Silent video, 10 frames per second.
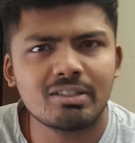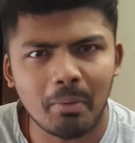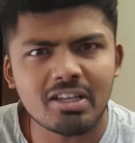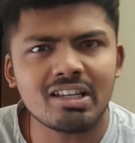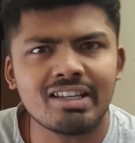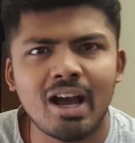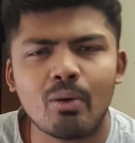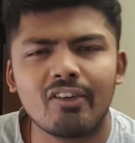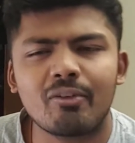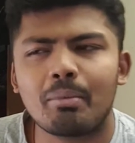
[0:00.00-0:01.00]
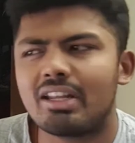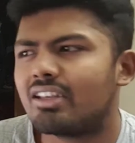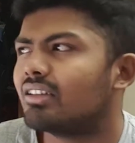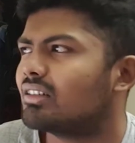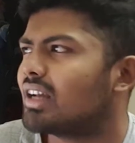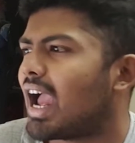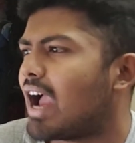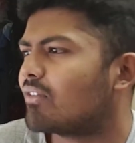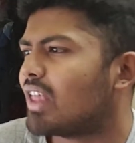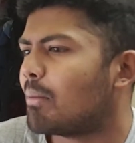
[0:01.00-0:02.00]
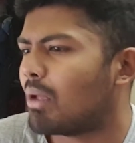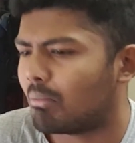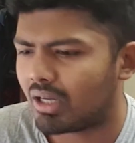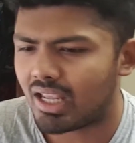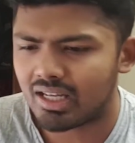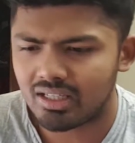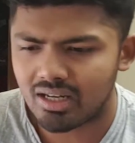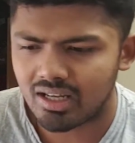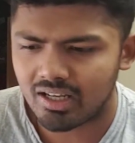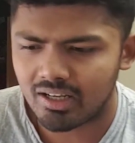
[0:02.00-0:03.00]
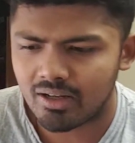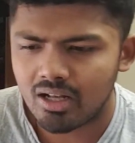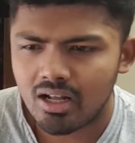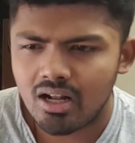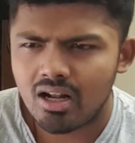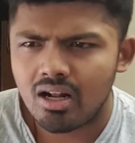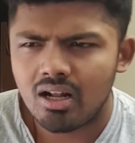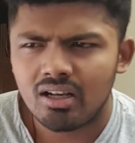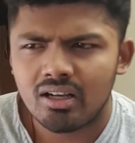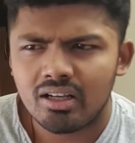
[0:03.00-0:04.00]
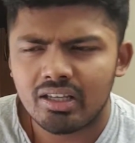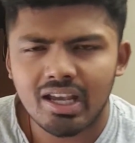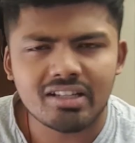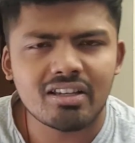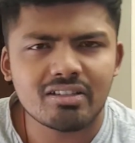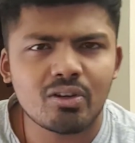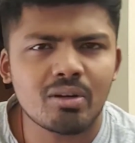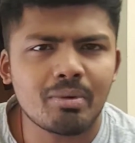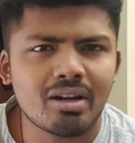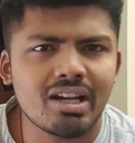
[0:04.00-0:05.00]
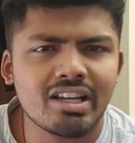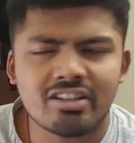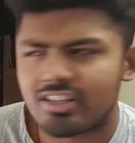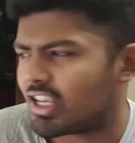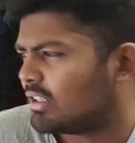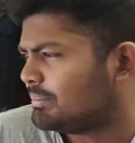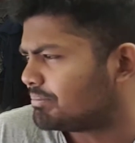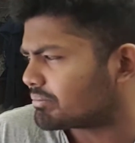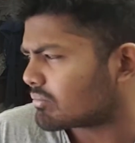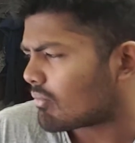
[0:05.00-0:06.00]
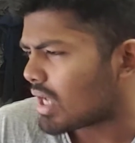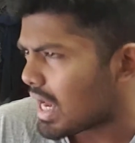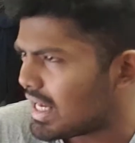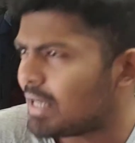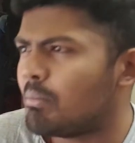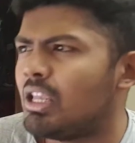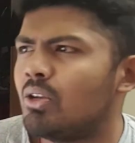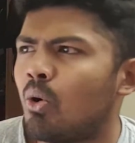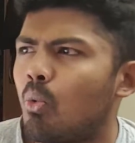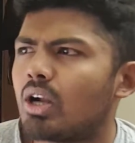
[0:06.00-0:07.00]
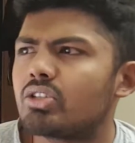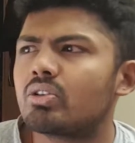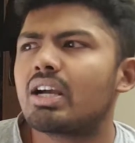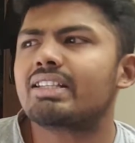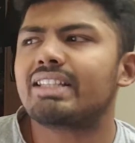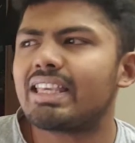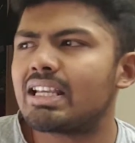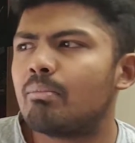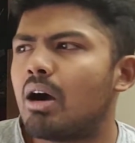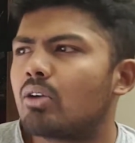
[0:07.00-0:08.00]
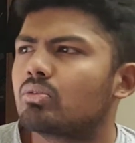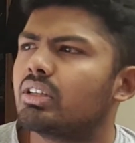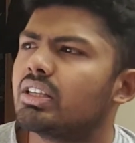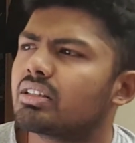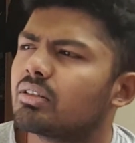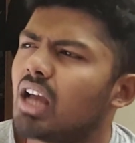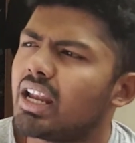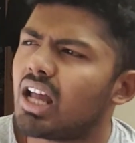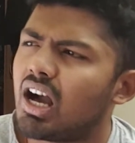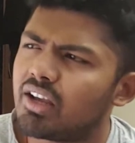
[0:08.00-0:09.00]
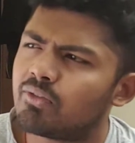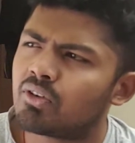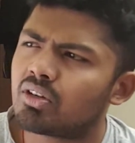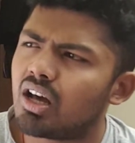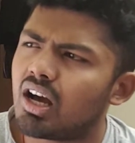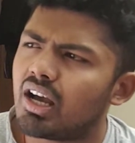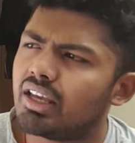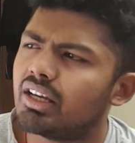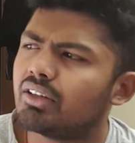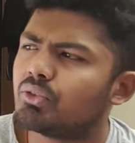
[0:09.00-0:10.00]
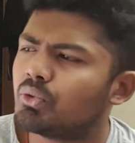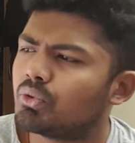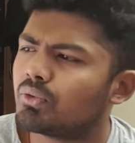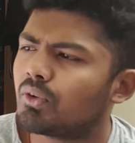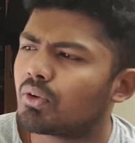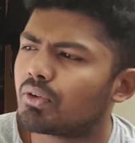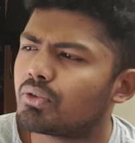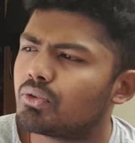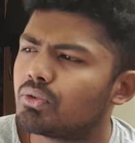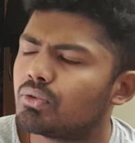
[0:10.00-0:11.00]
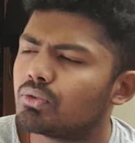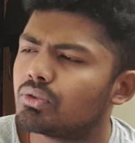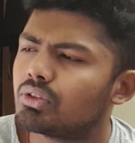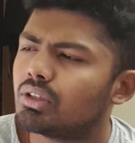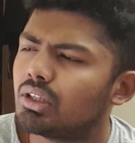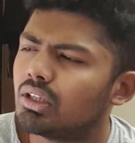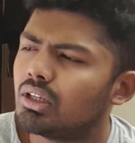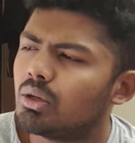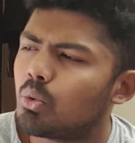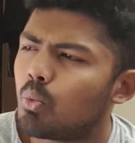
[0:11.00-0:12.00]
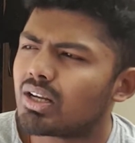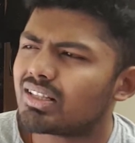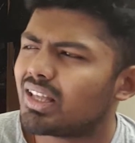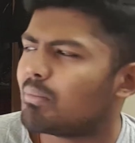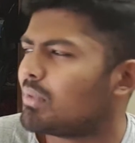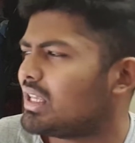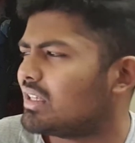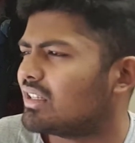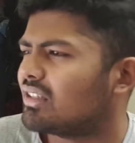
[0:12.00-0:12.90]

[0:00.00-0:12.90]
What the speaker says: Especially now everybody have their memory and... it's going to be really interesting. Let me know what you guys think about this. An eye for an eye, a tooth for a tooth. What does that mean?